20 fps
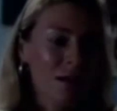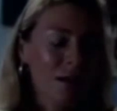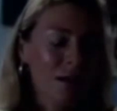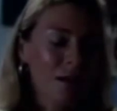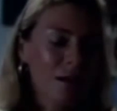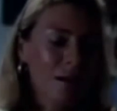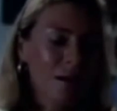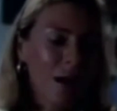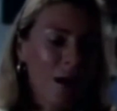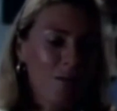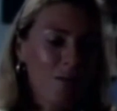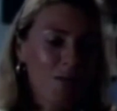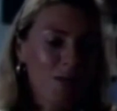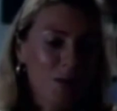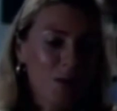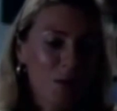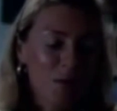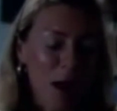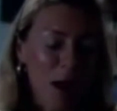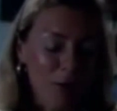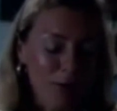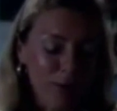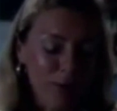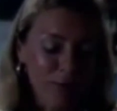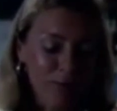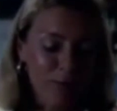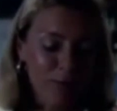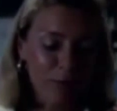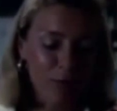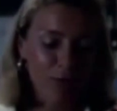up to about
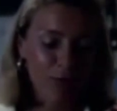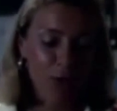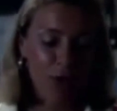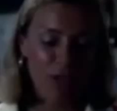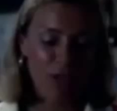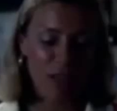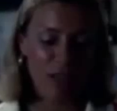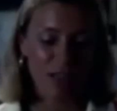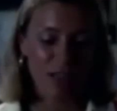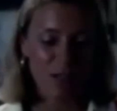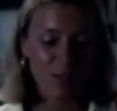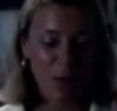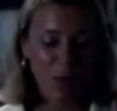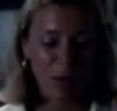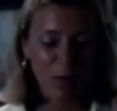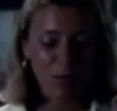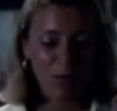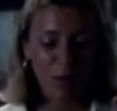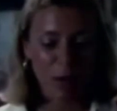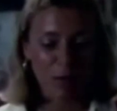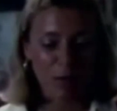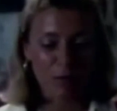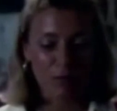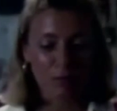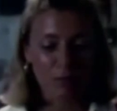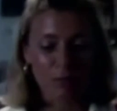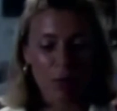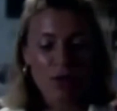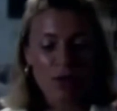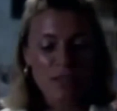40s, but
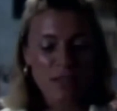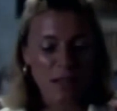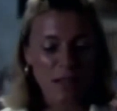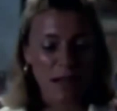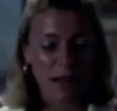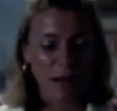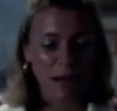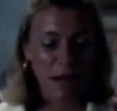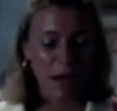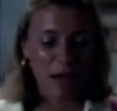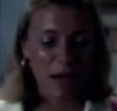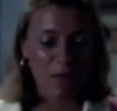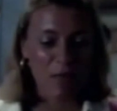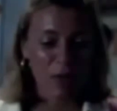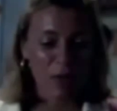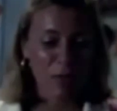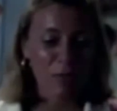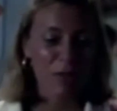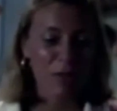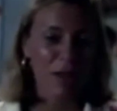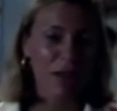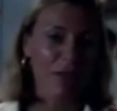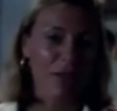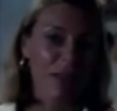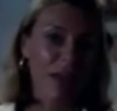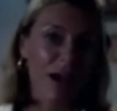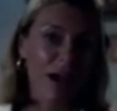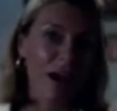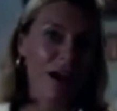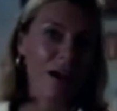mostly people in
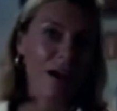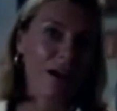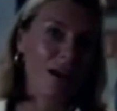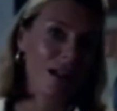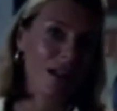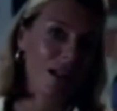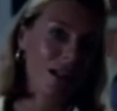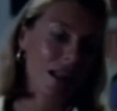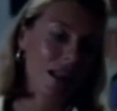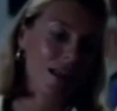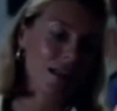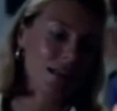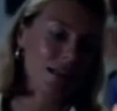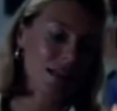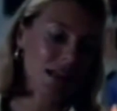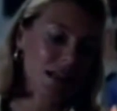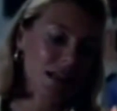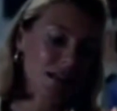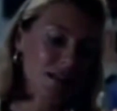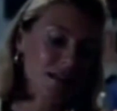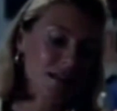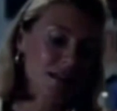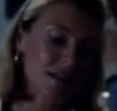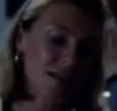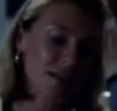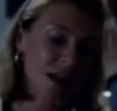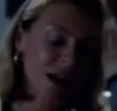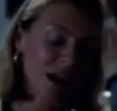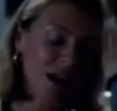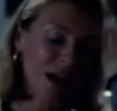their late teens.
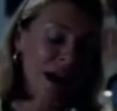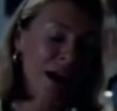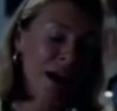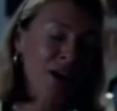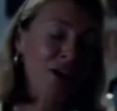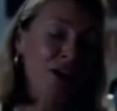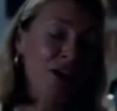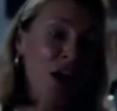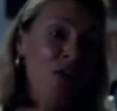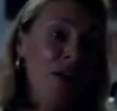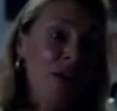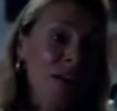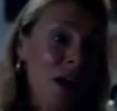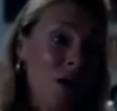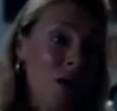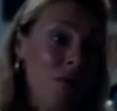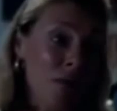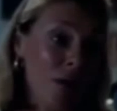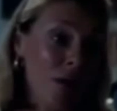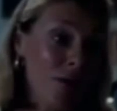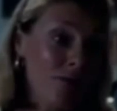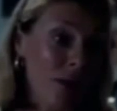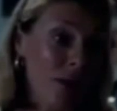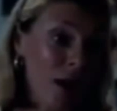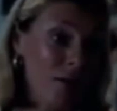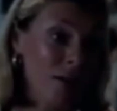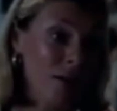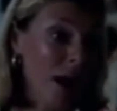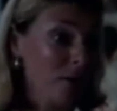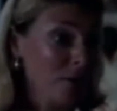And a growing number, I
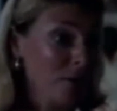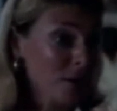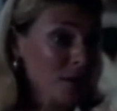found out,